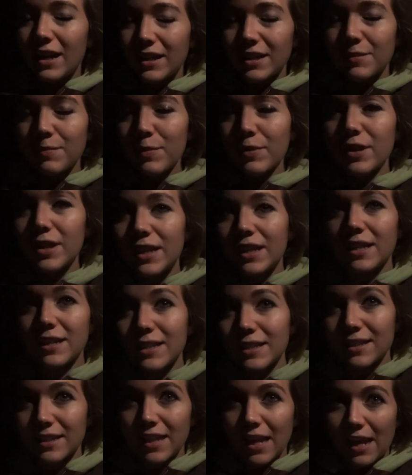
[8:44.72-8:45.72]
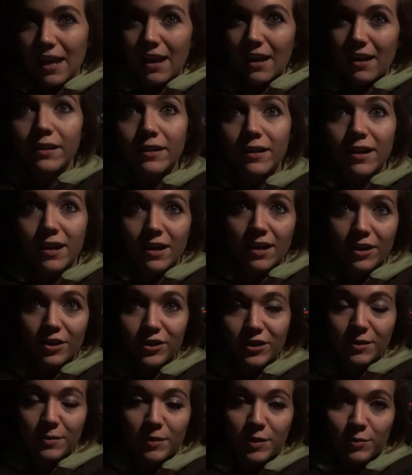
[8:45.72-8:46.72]
it's pretty neat to see uh,
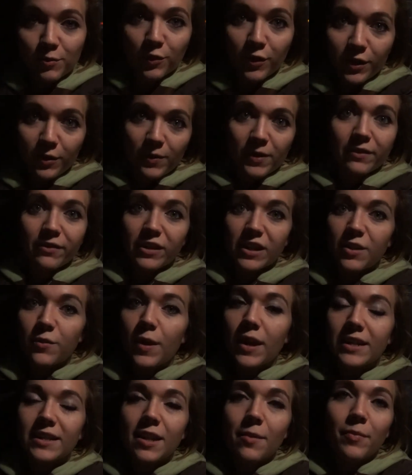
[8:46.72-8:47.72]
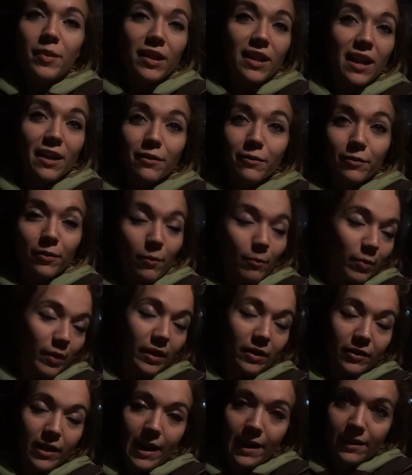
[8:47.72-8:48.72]
Christmas morning whenever he wakes up at like
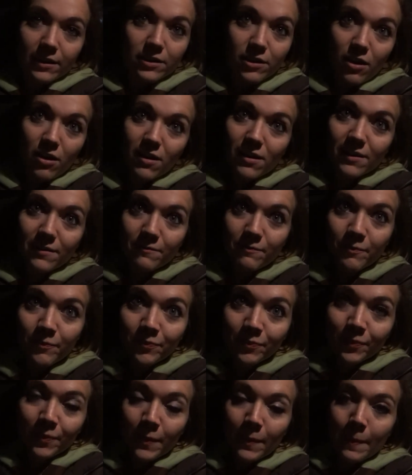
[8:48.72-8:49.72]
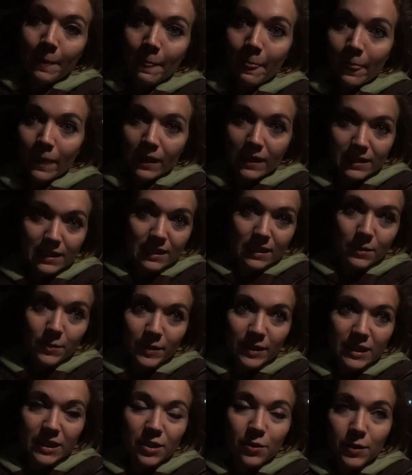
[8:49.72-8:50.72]
butt crack of dawn because he's
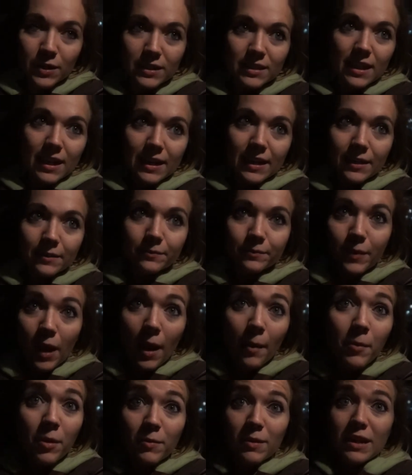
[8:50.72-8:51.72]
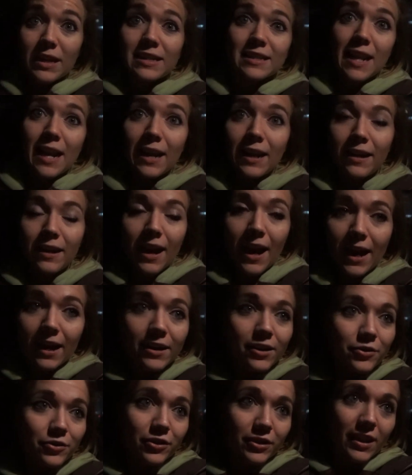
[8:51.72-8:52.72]
gonna be so excited. I'm gonna be excited. I
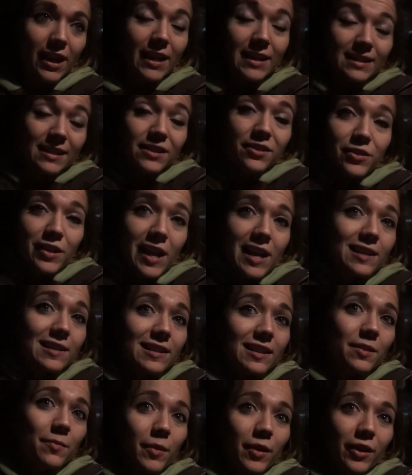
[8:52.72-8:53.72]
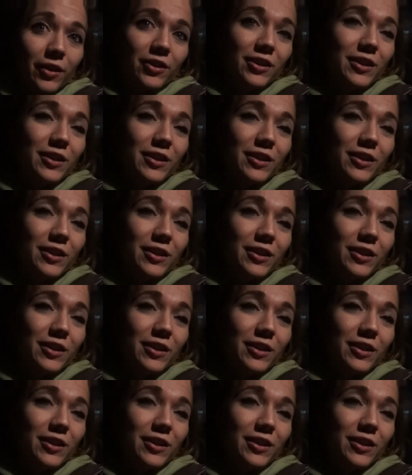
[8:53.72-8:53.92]
usually, I still can't sleep on